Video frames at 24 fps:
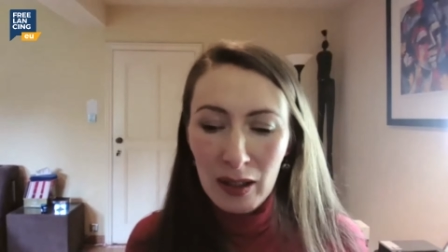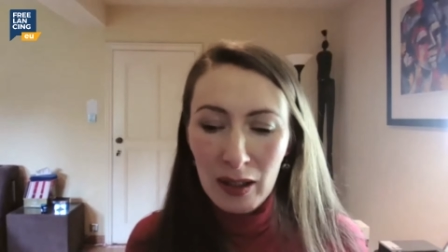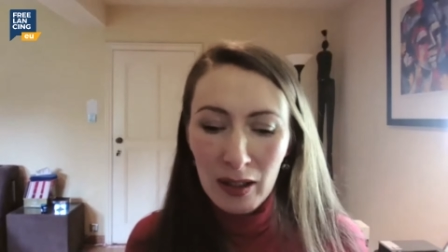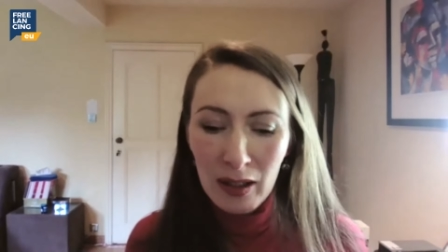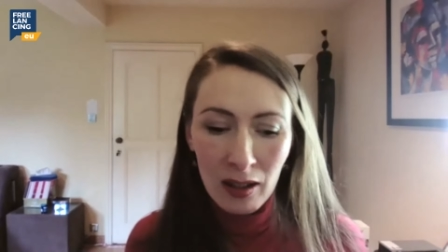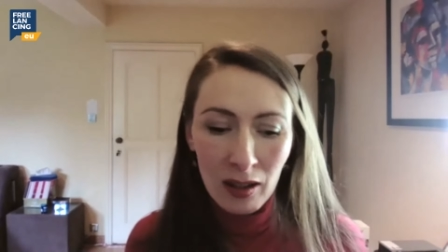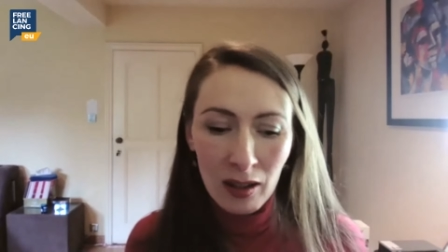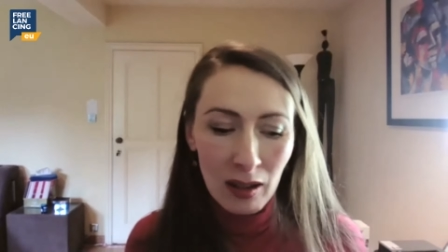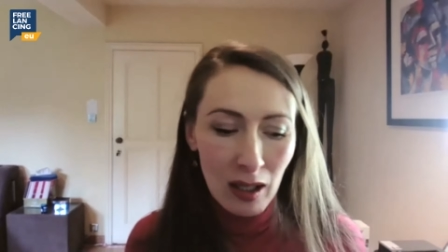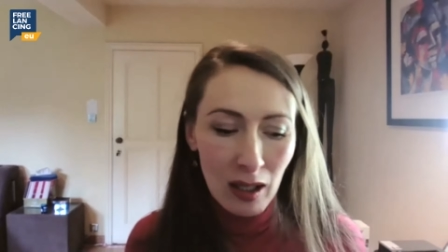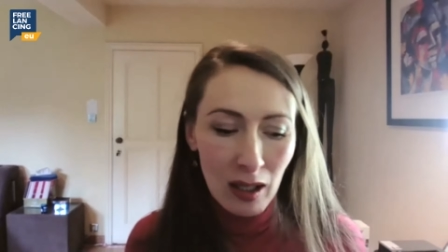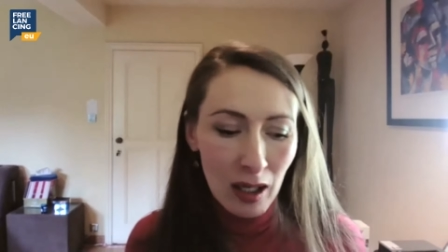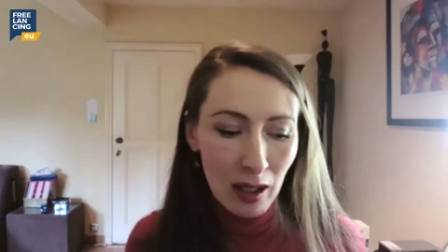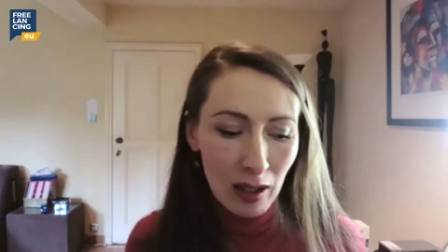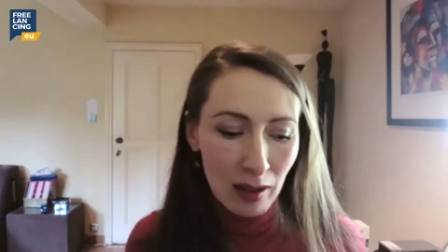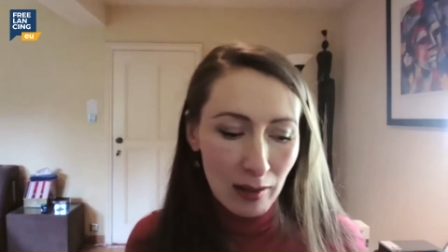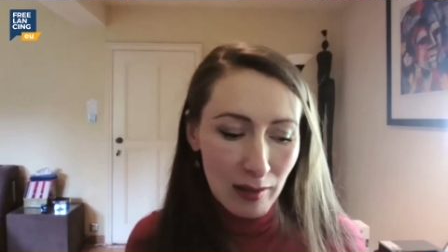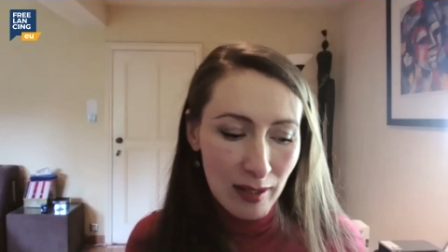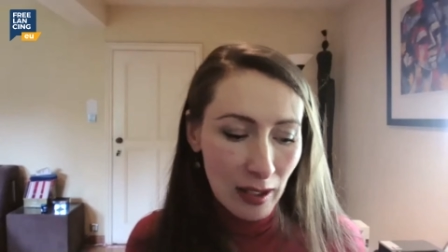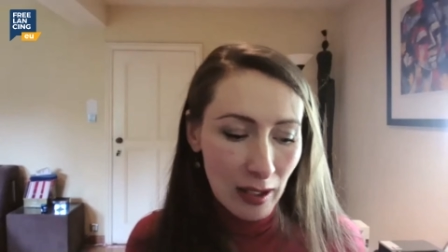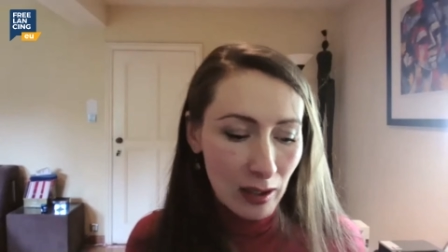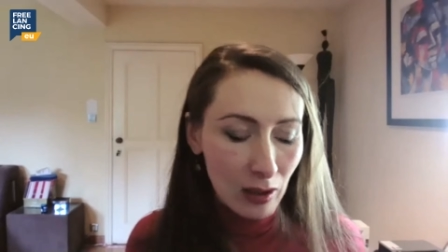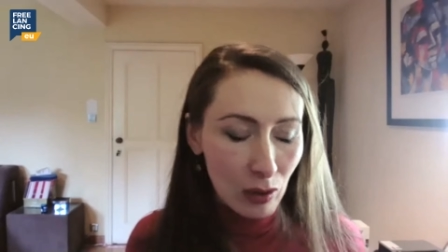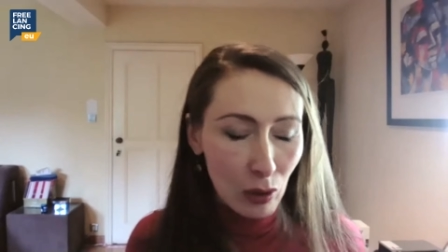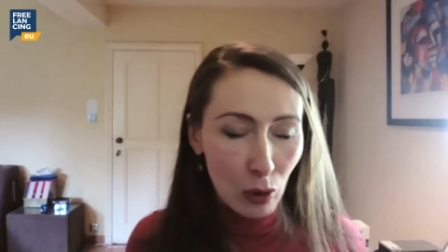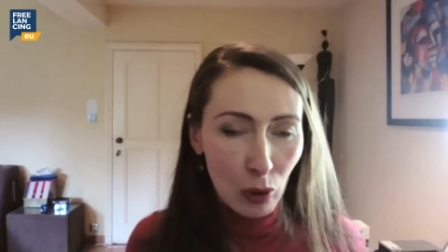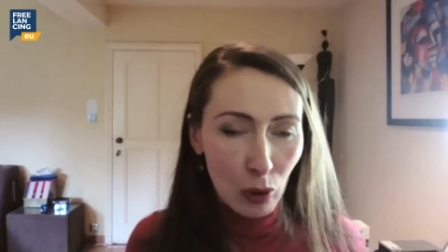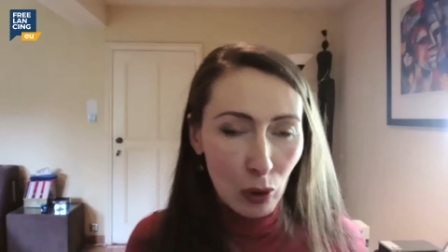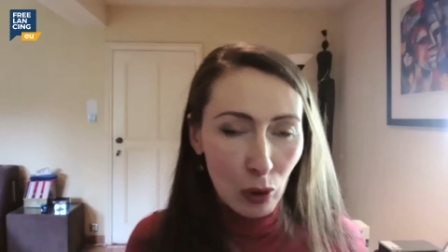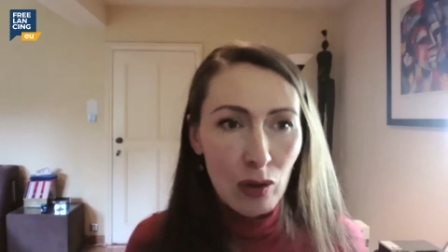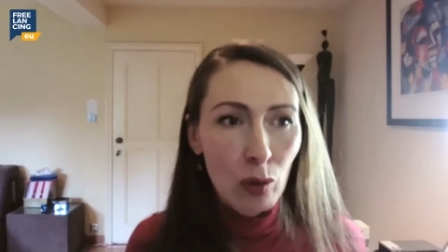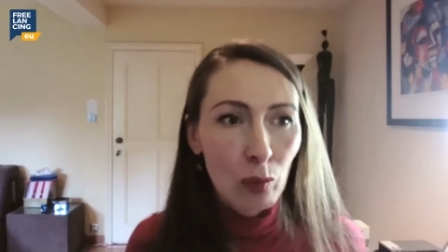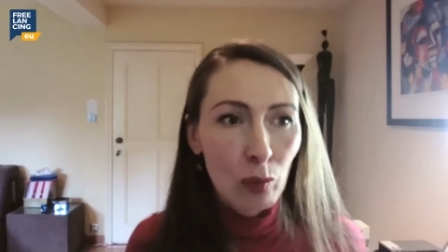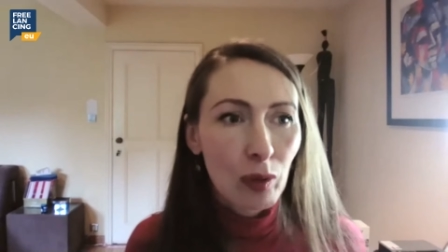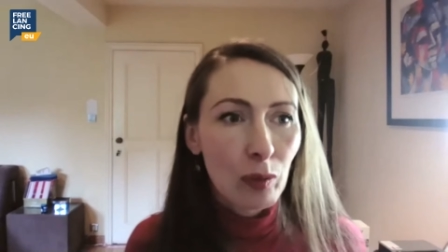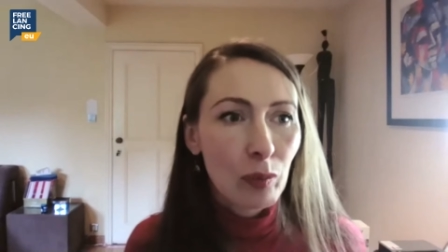I started
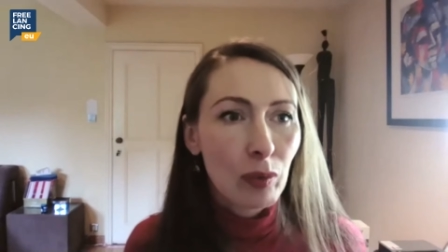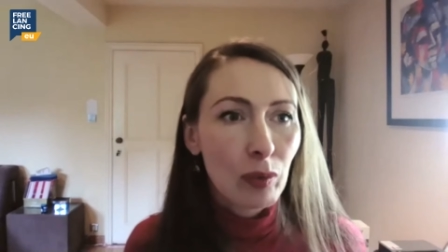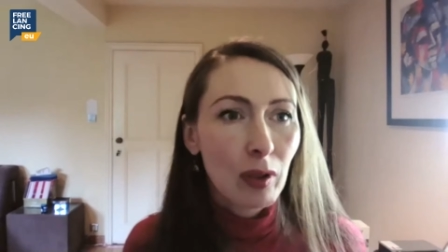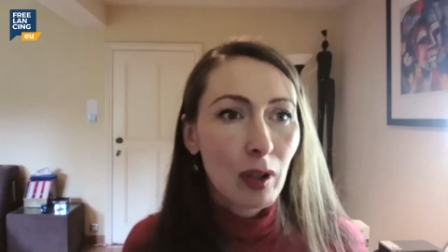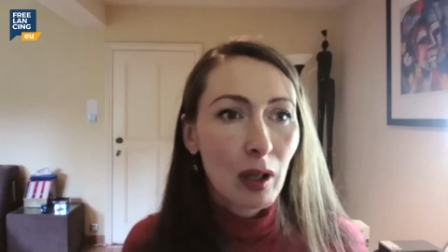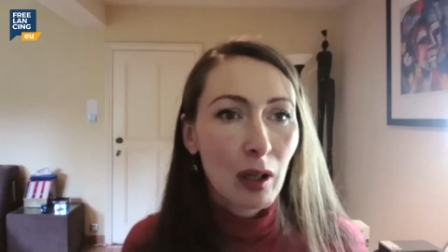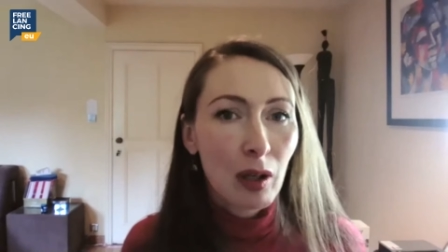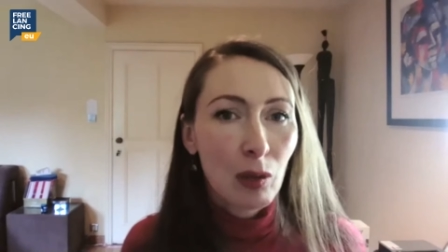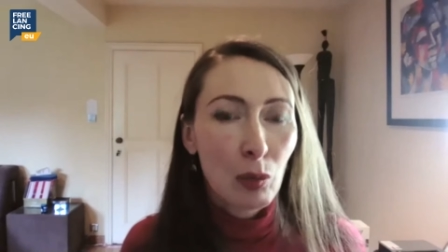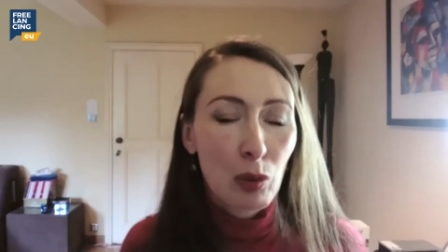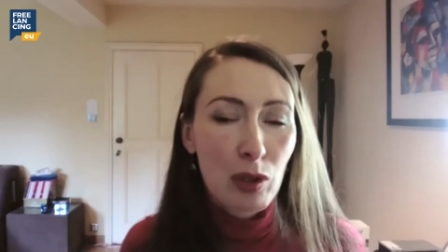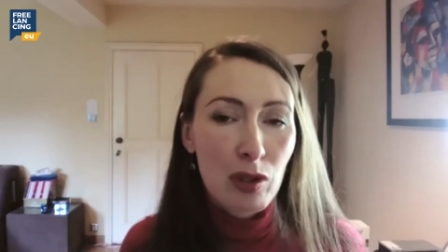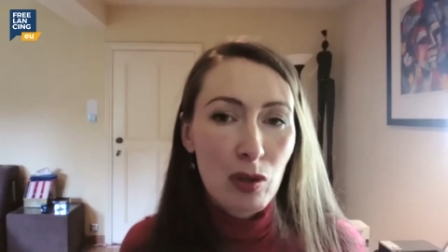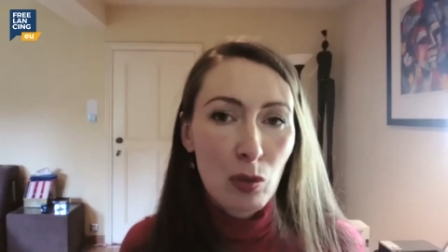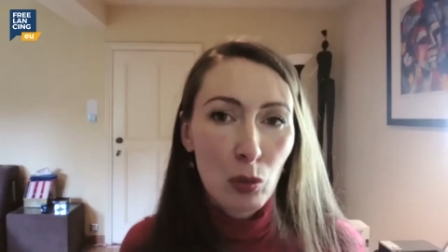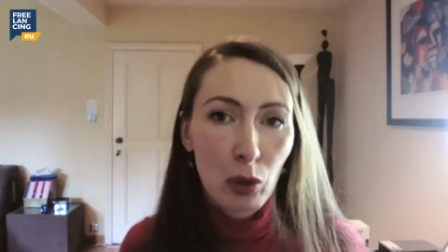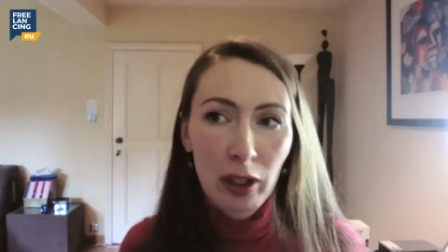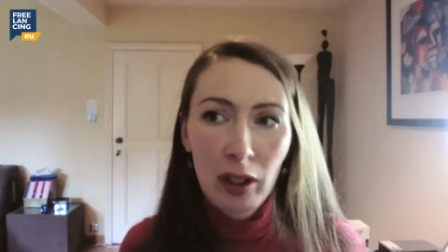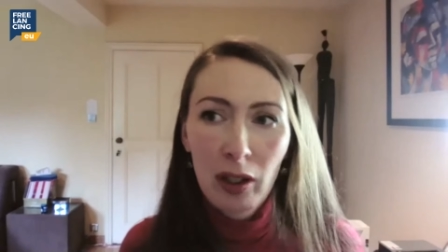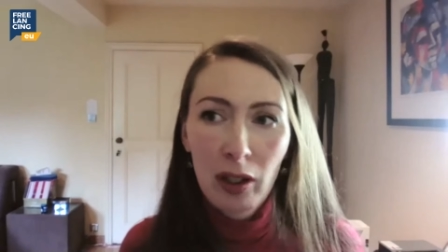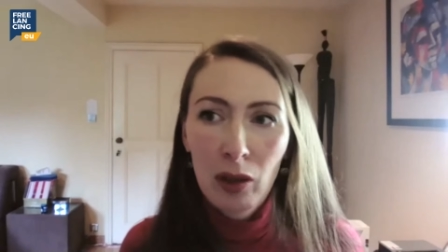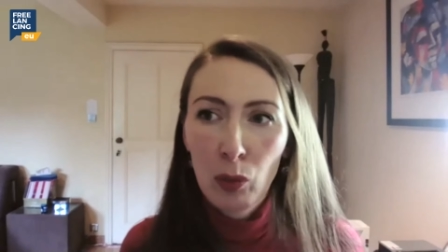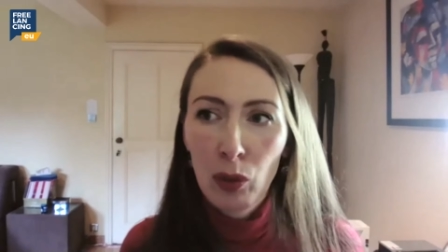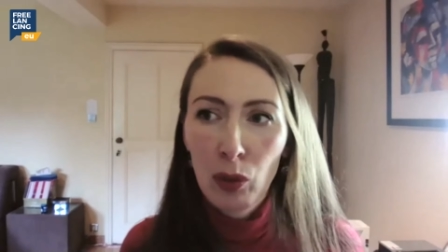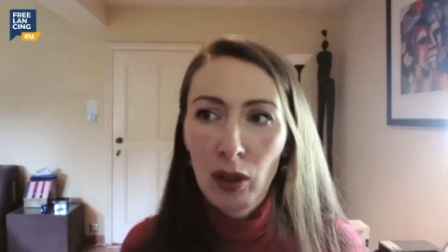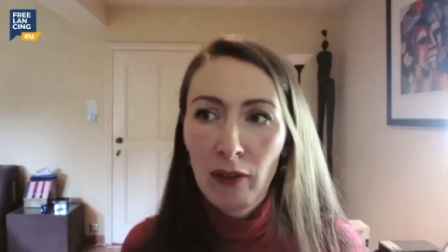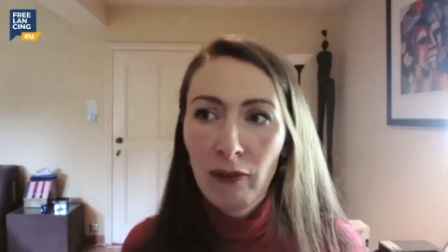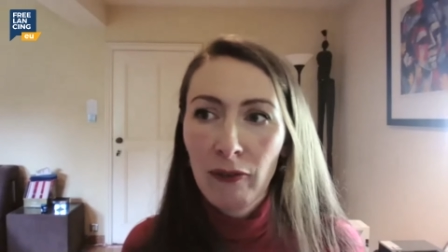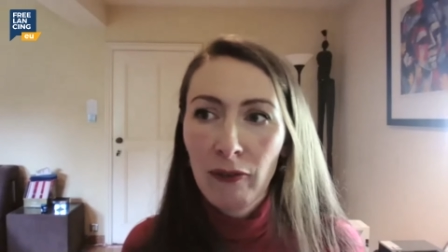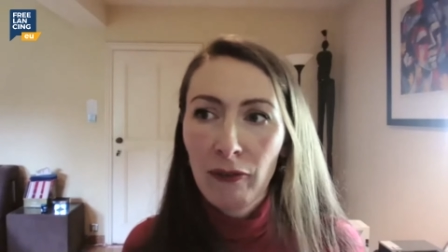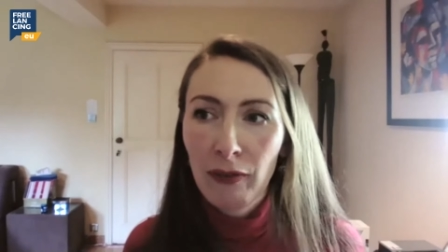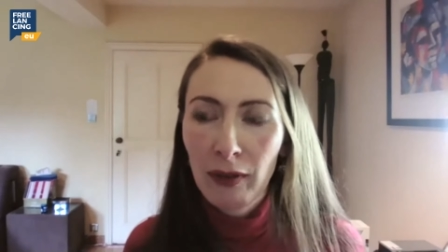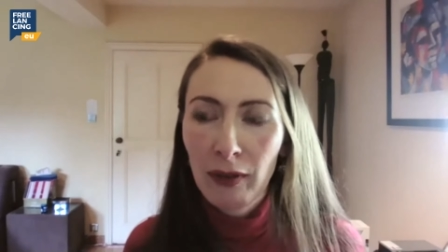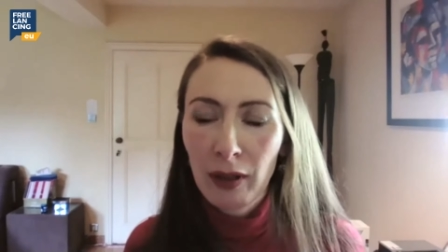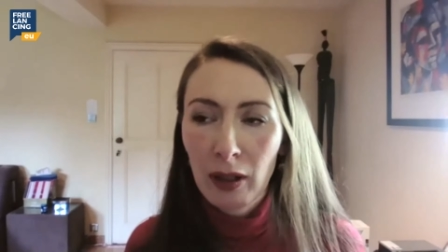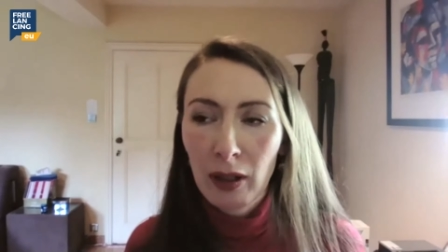talking to people I was working
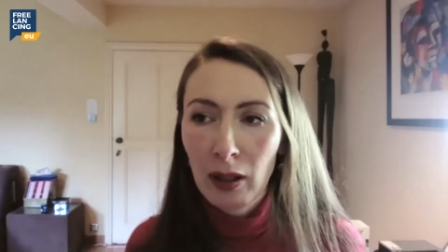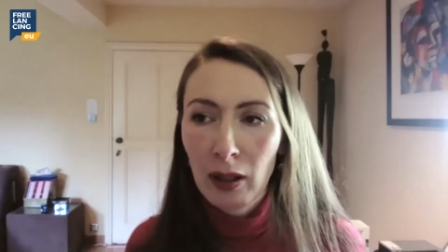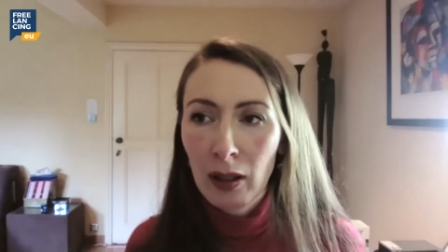with